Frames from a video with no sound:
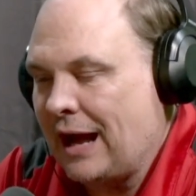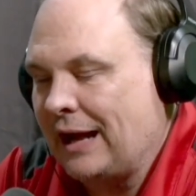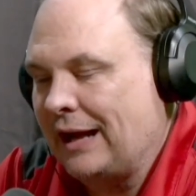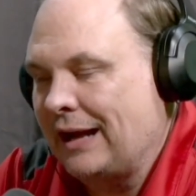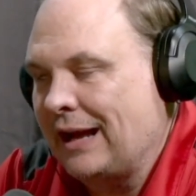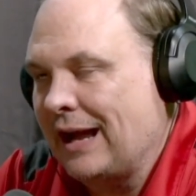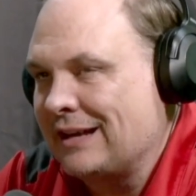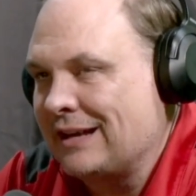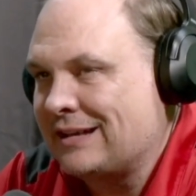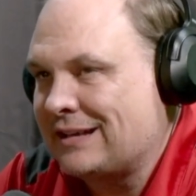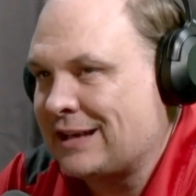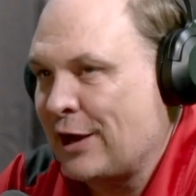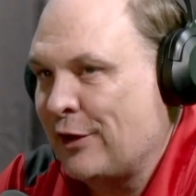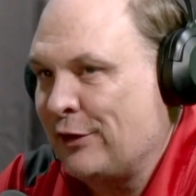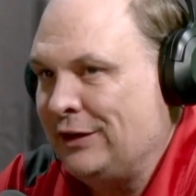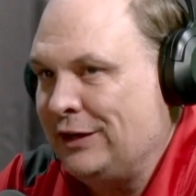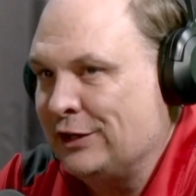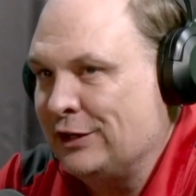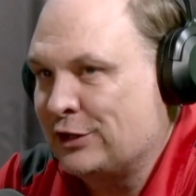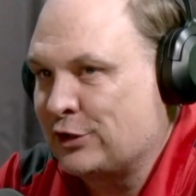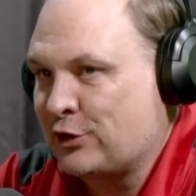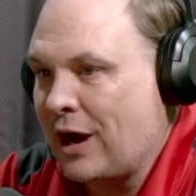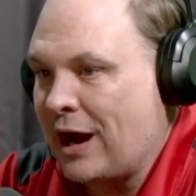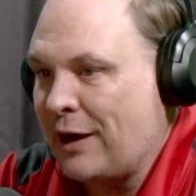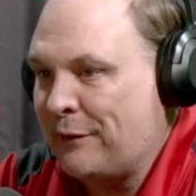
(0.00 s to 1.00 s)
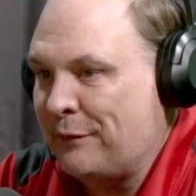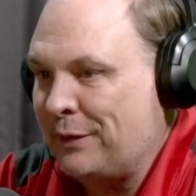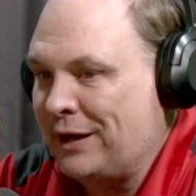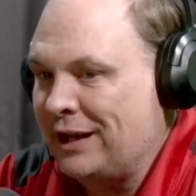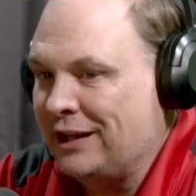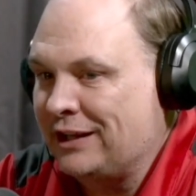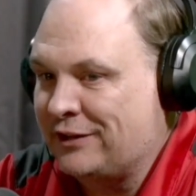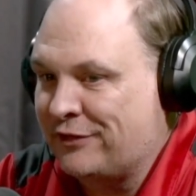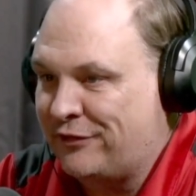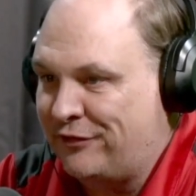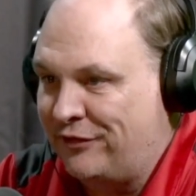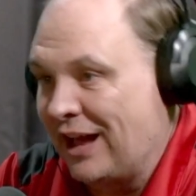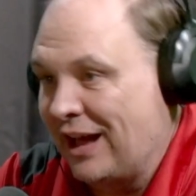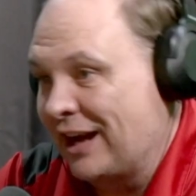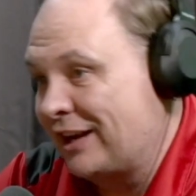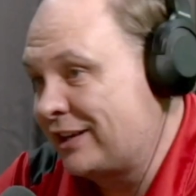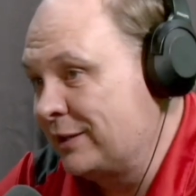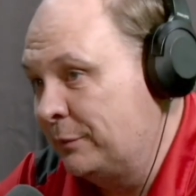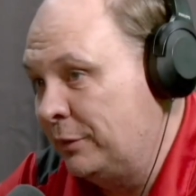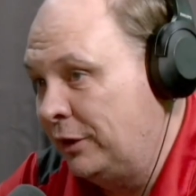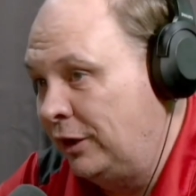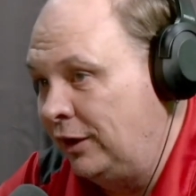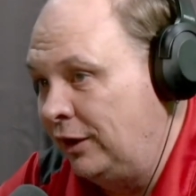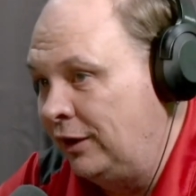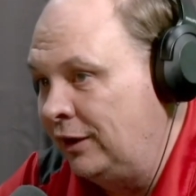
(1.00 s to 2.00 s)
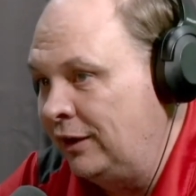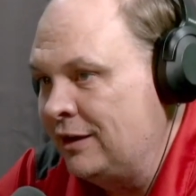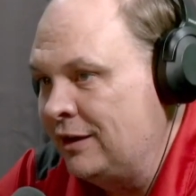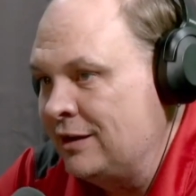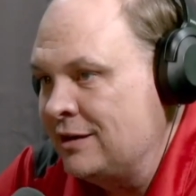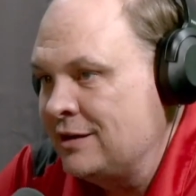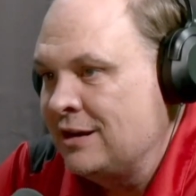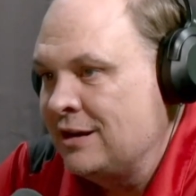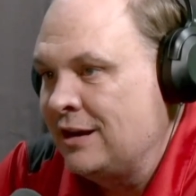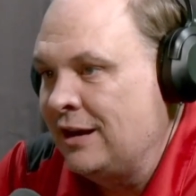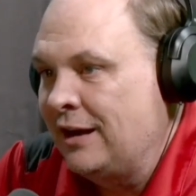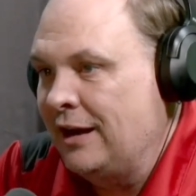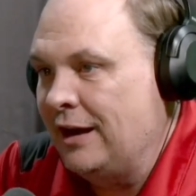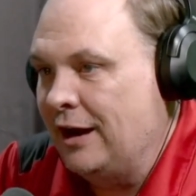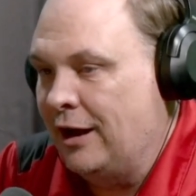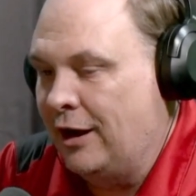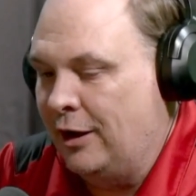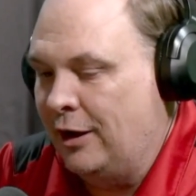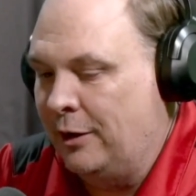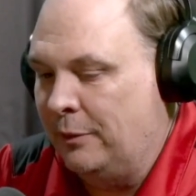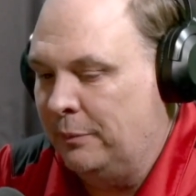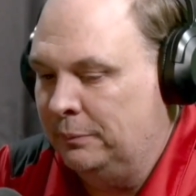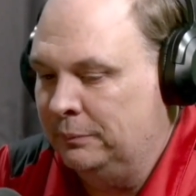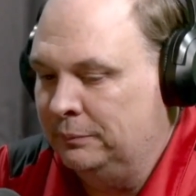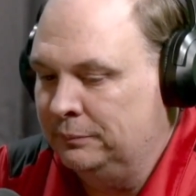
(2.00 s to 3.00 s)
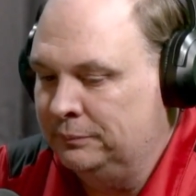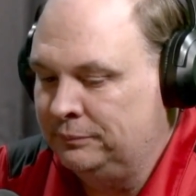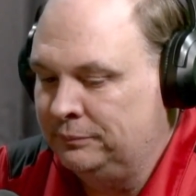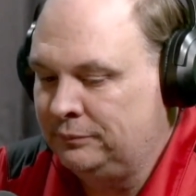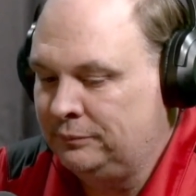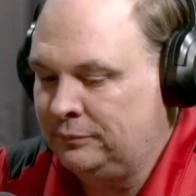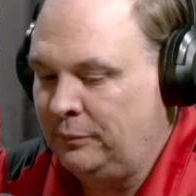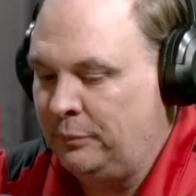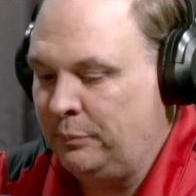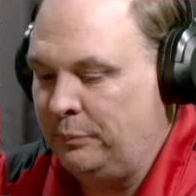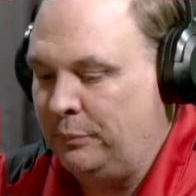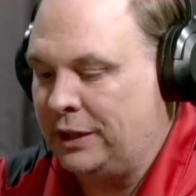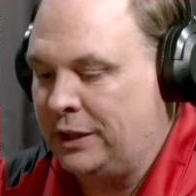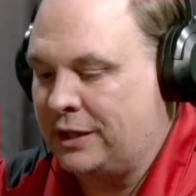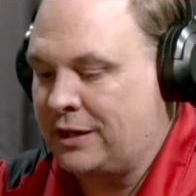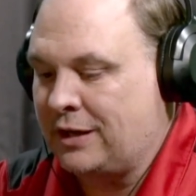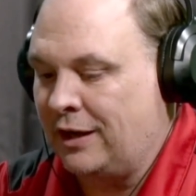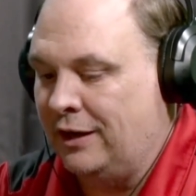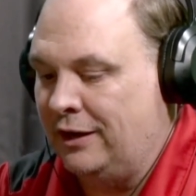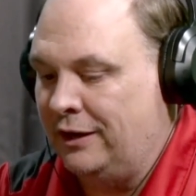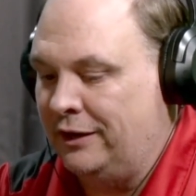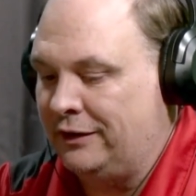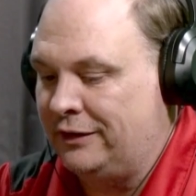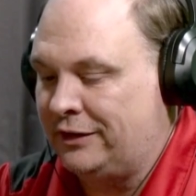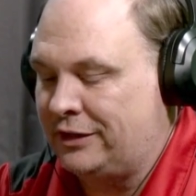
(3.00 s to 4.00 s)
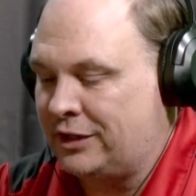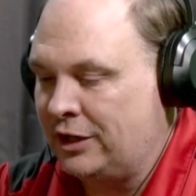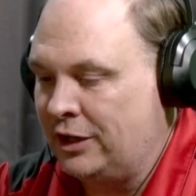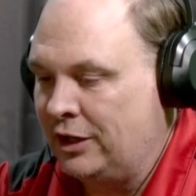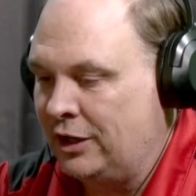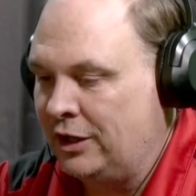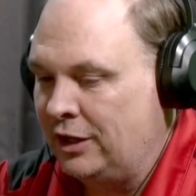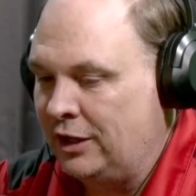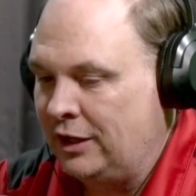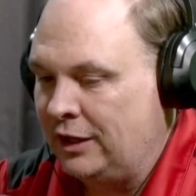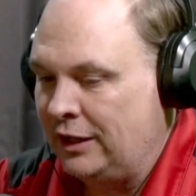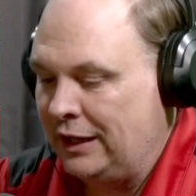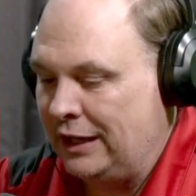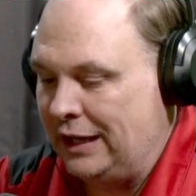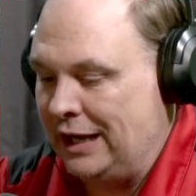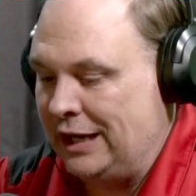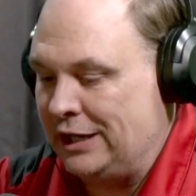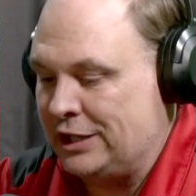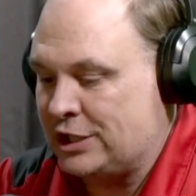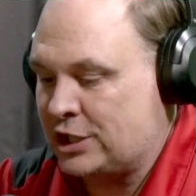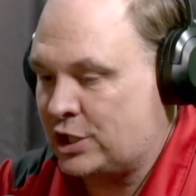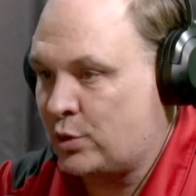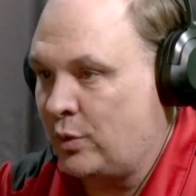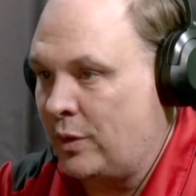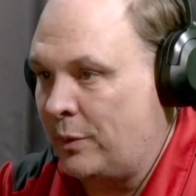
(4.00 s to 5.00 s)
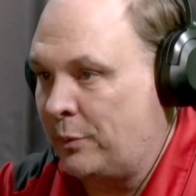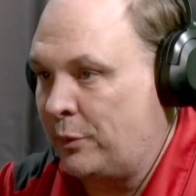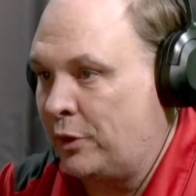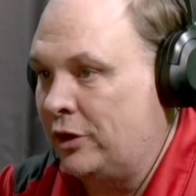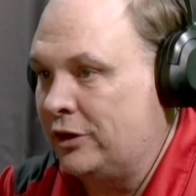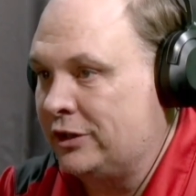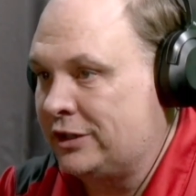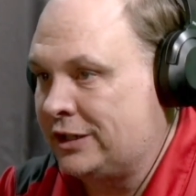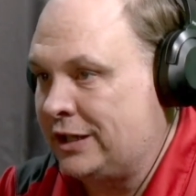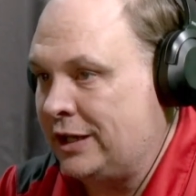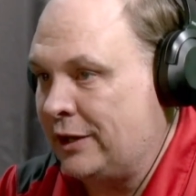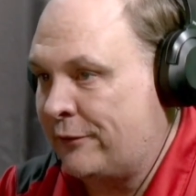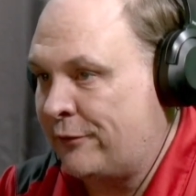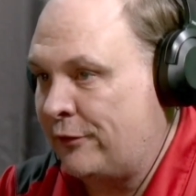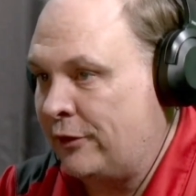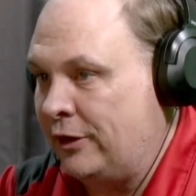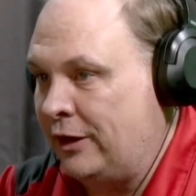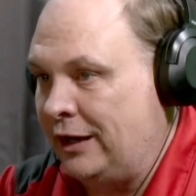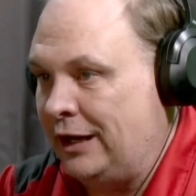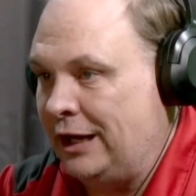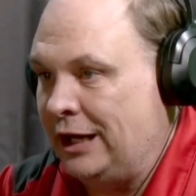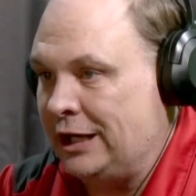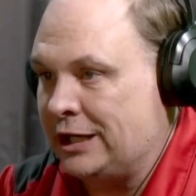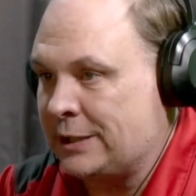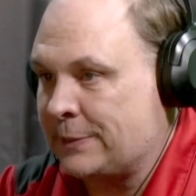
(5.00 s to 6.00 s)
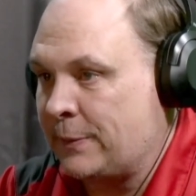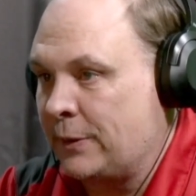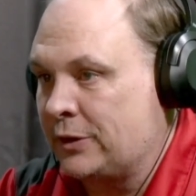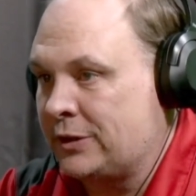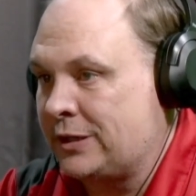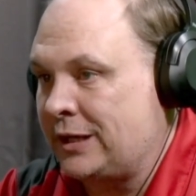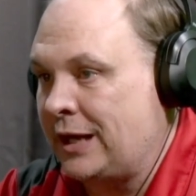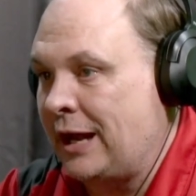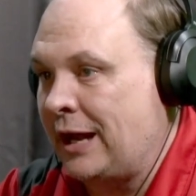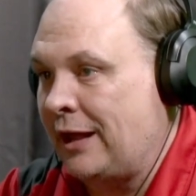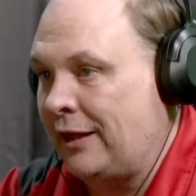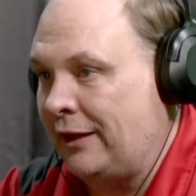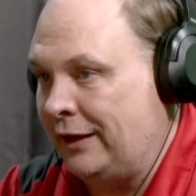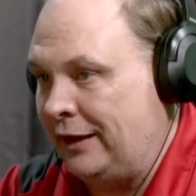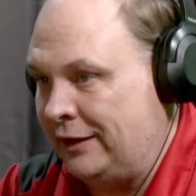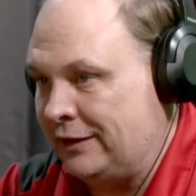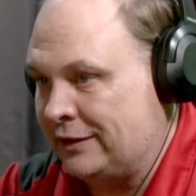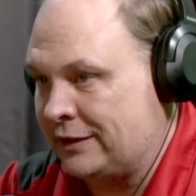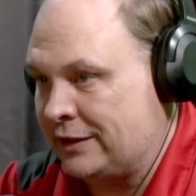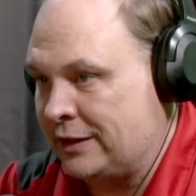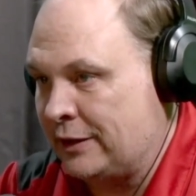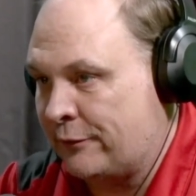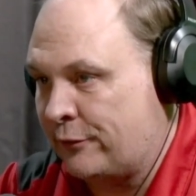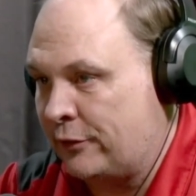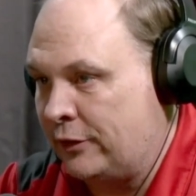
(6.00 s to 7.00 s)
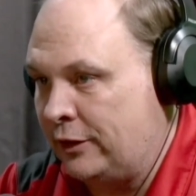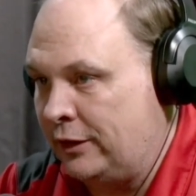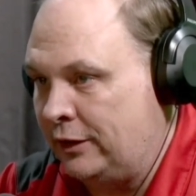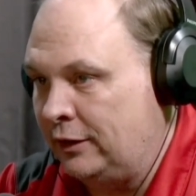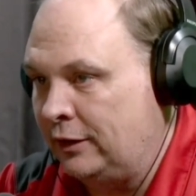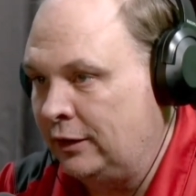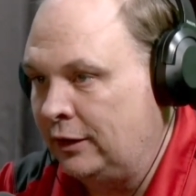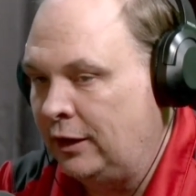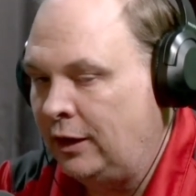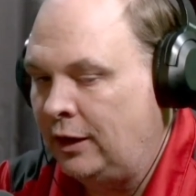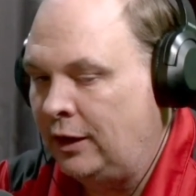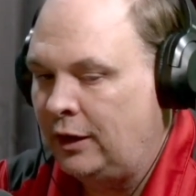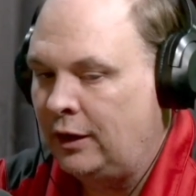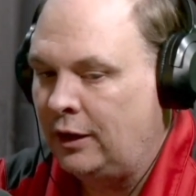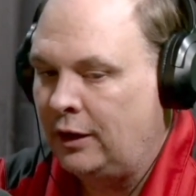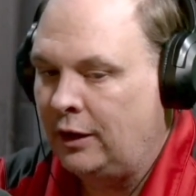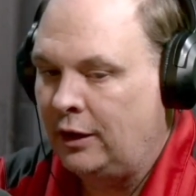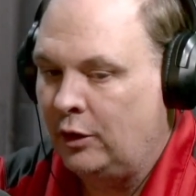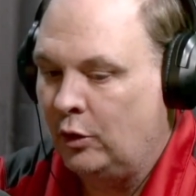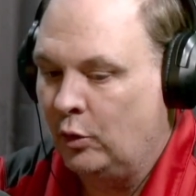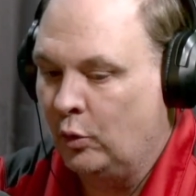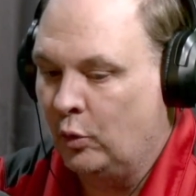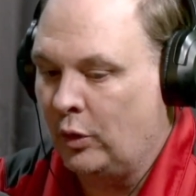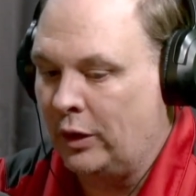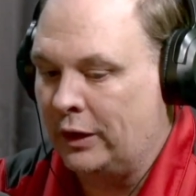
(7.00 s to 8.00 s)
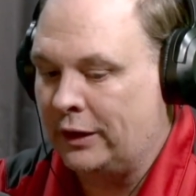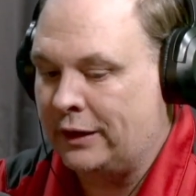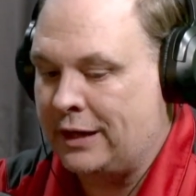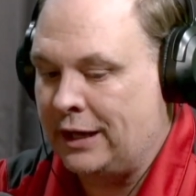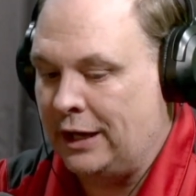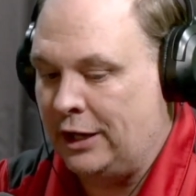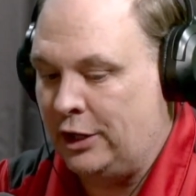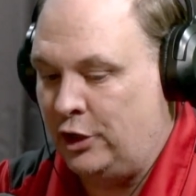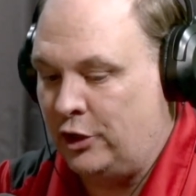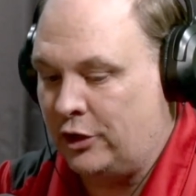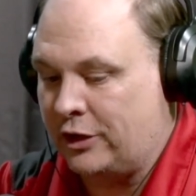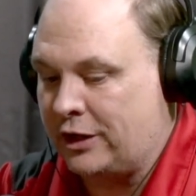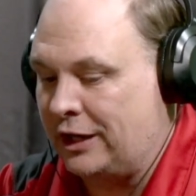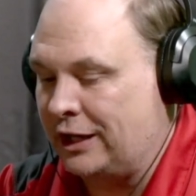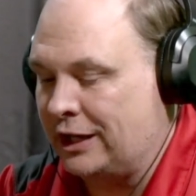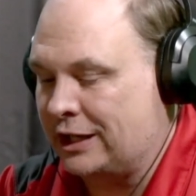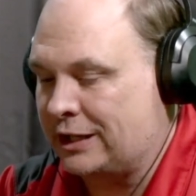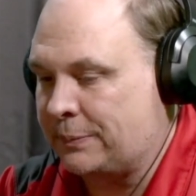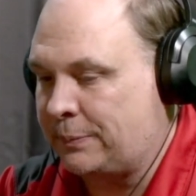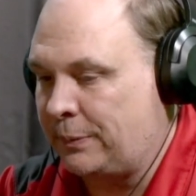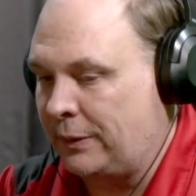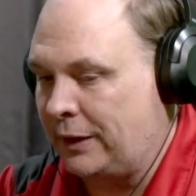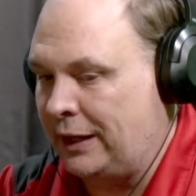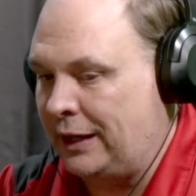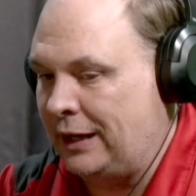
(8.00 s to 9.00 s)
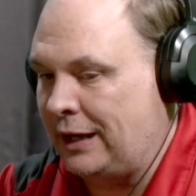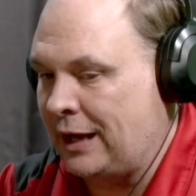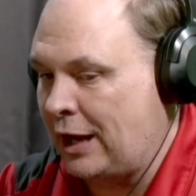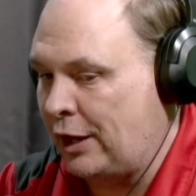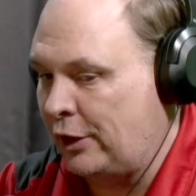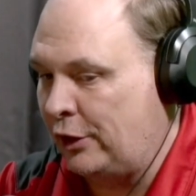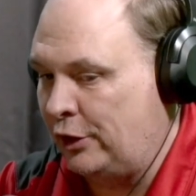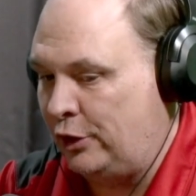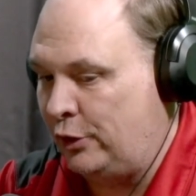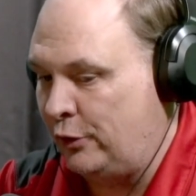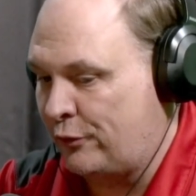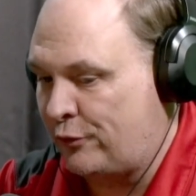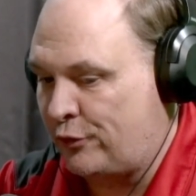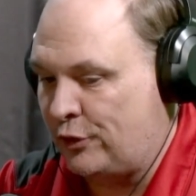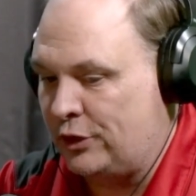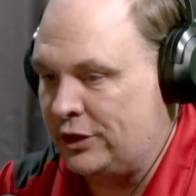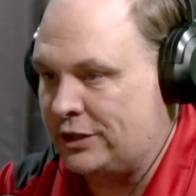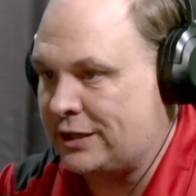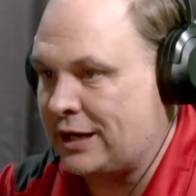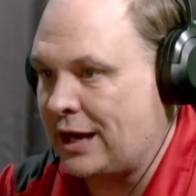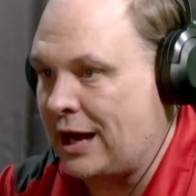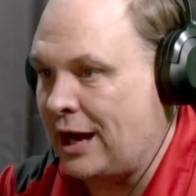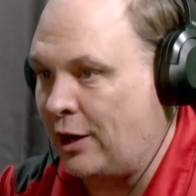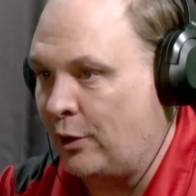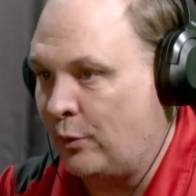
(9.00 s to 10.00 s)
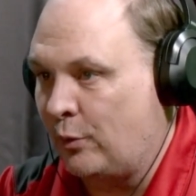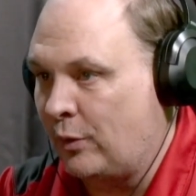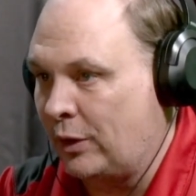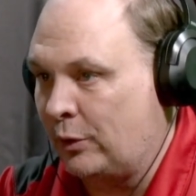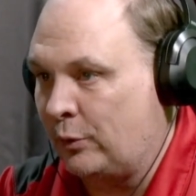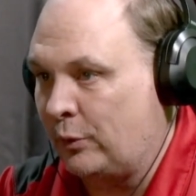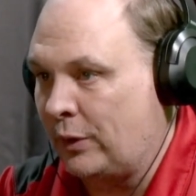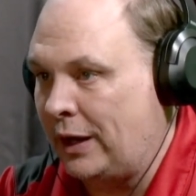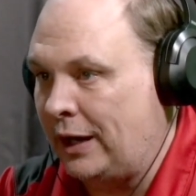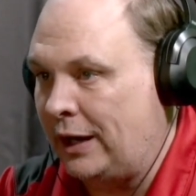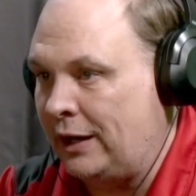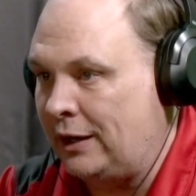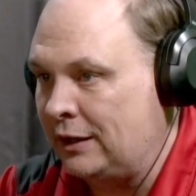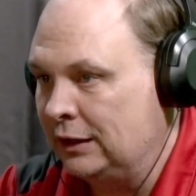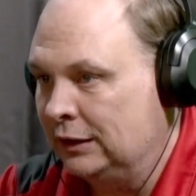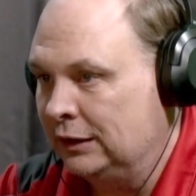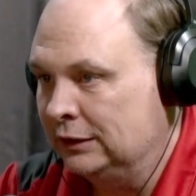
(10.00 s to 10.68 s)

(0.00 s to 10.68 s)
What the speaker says: guess I would describe it as flexible, because each swimmer is different, each personality is different. One kid you can explain how to do freestyle one way,